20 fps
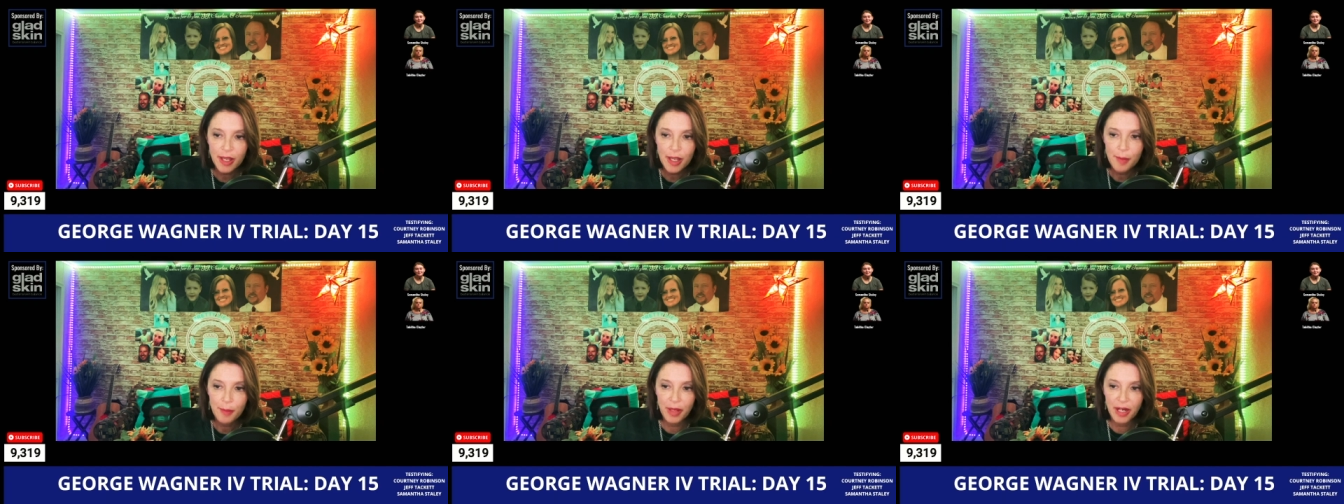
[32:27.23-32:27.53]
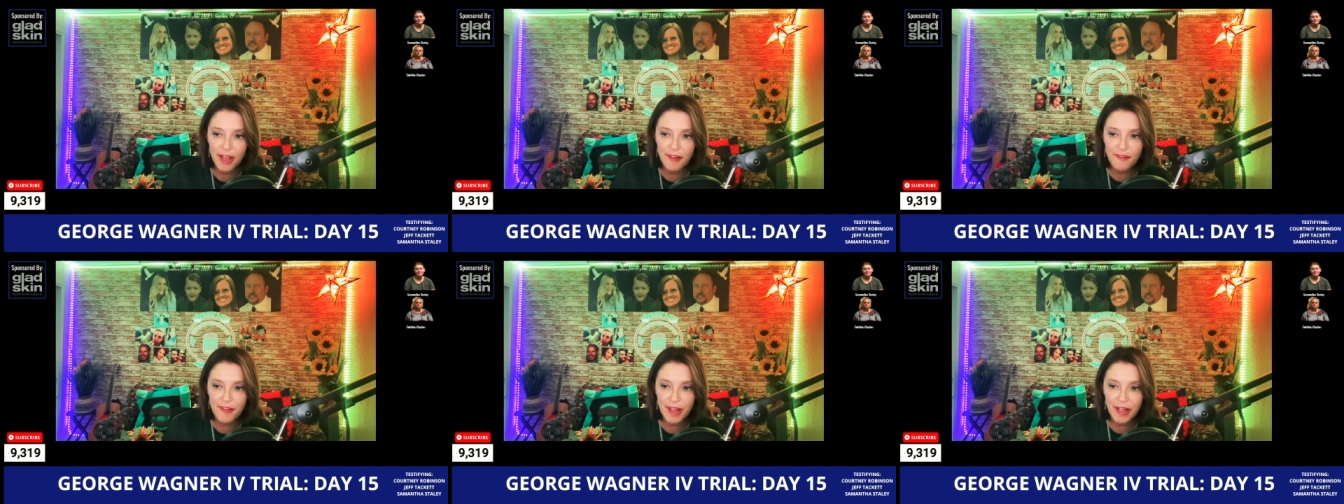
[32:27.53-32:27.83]
but
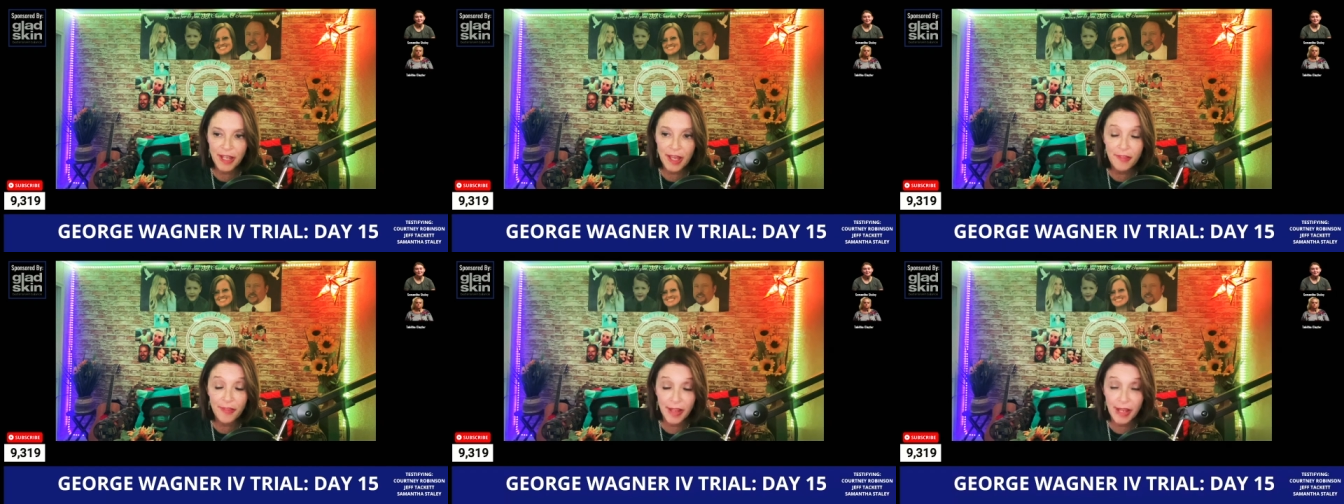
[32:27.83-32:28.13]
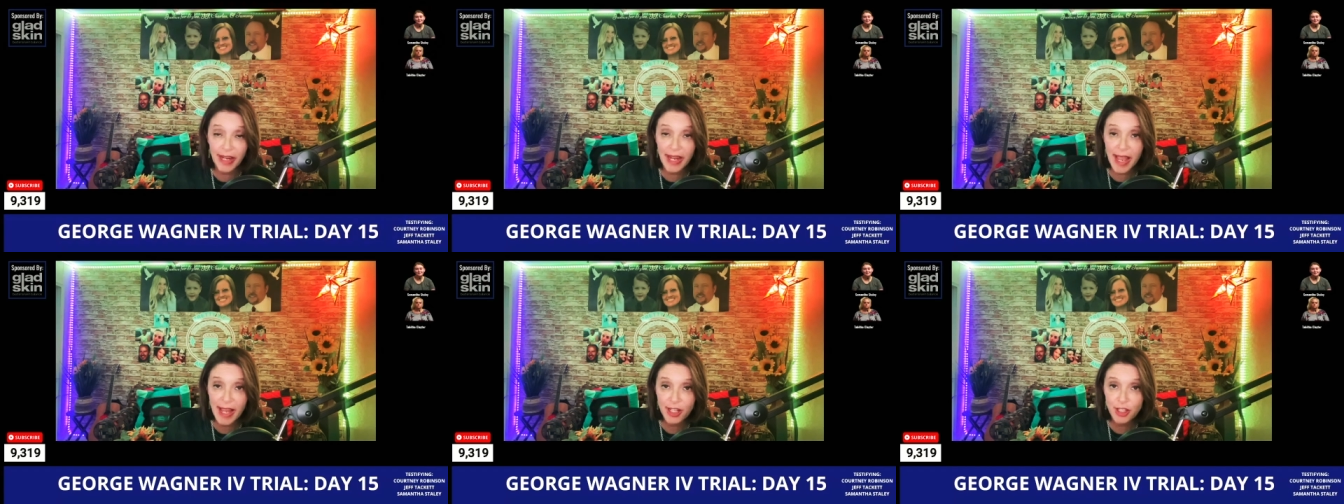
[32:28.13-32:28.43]
I found out
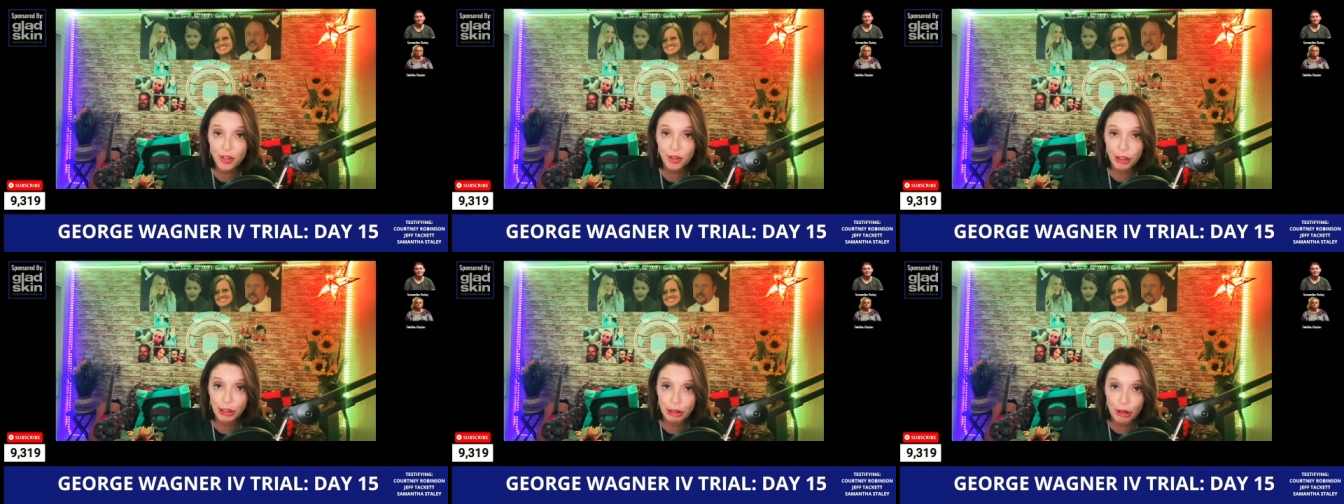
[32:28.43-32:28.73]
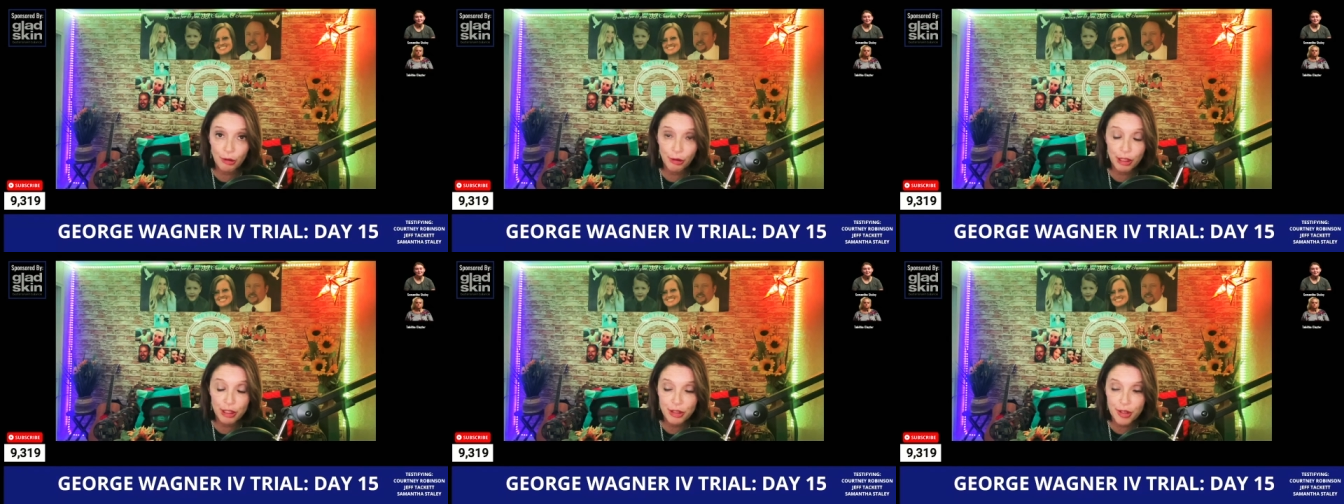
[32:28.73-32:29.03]
they'd actually
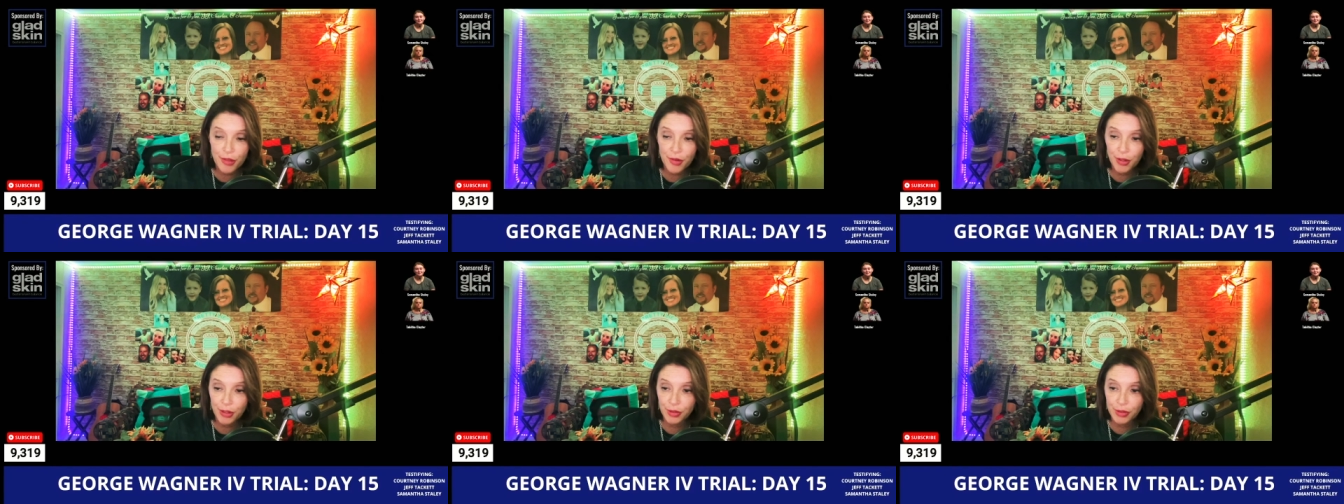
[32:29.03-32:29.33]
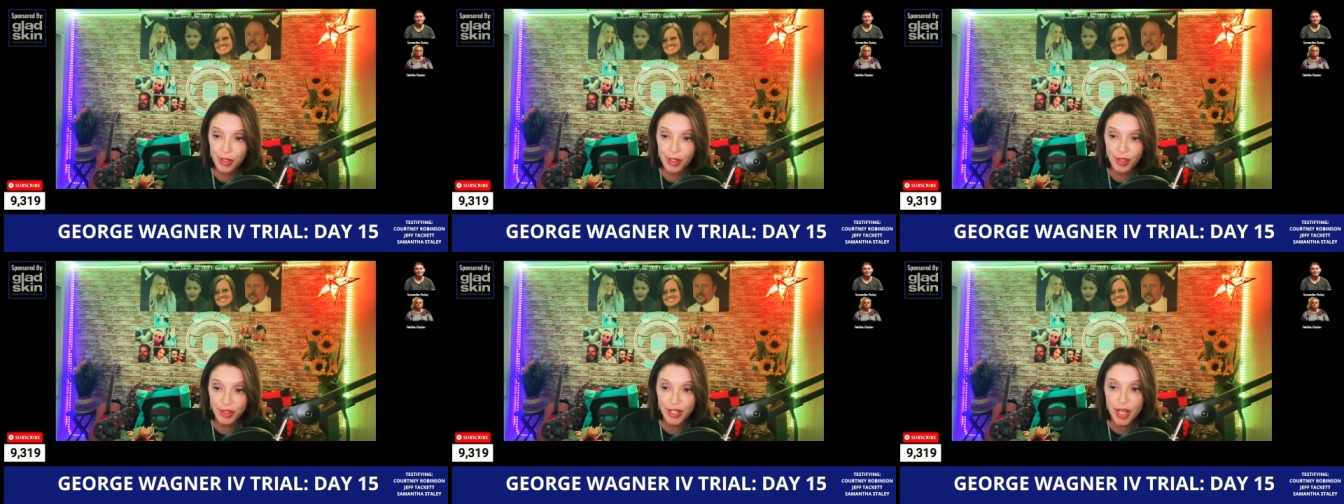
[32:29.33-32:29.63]
known each other a
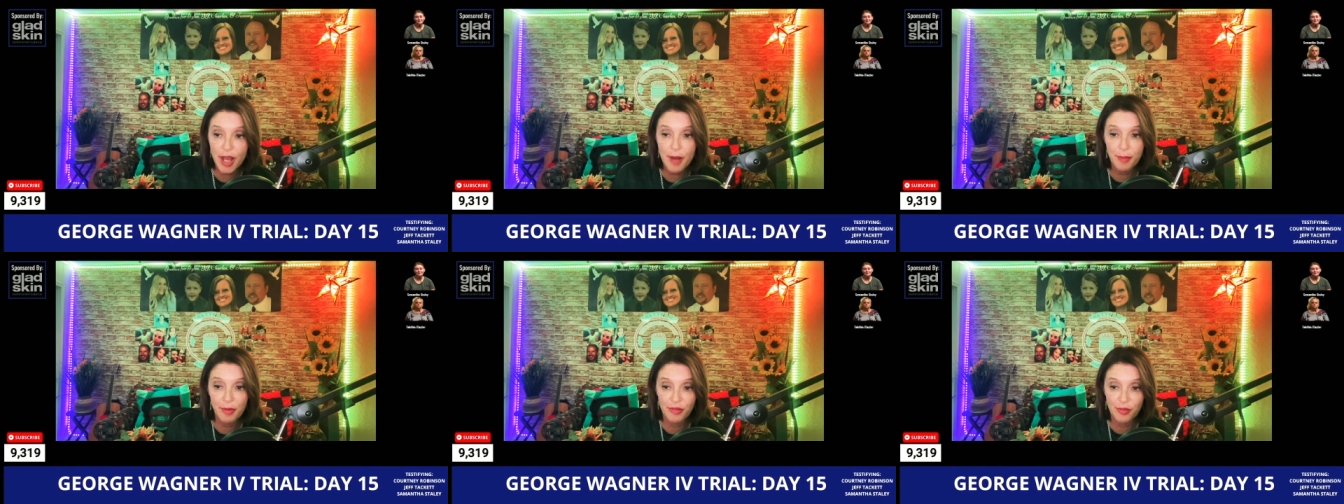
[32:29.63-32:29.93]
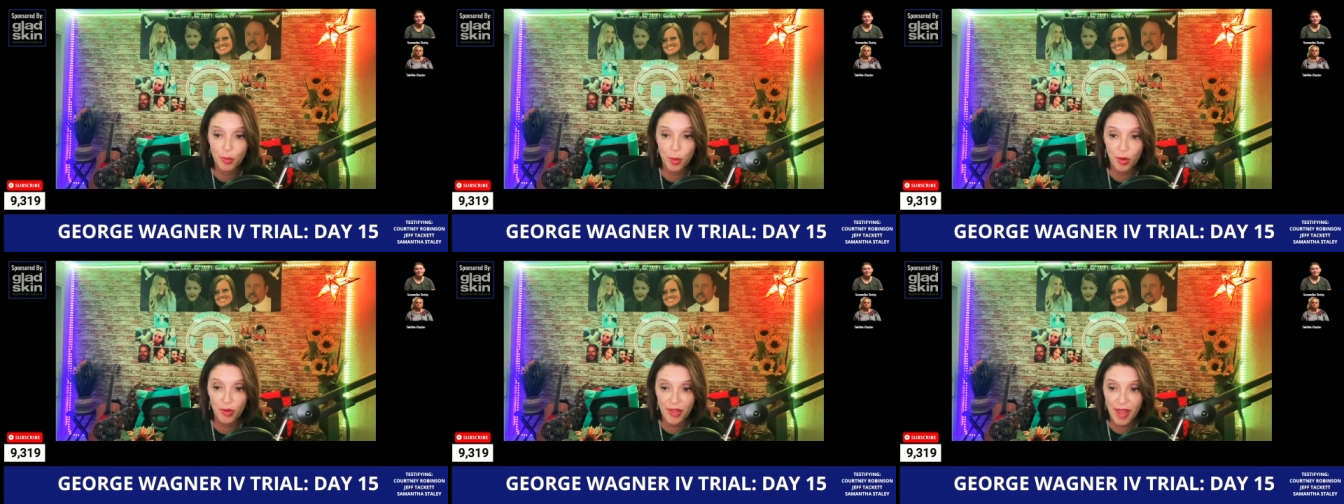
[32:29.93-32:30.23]
long time
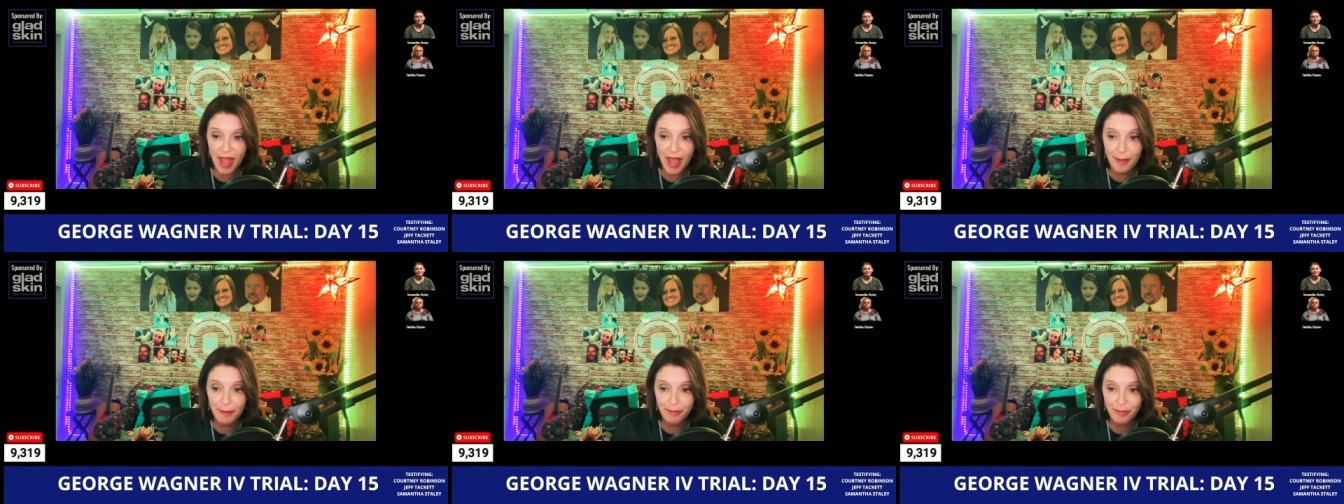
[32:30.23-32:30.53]
before that.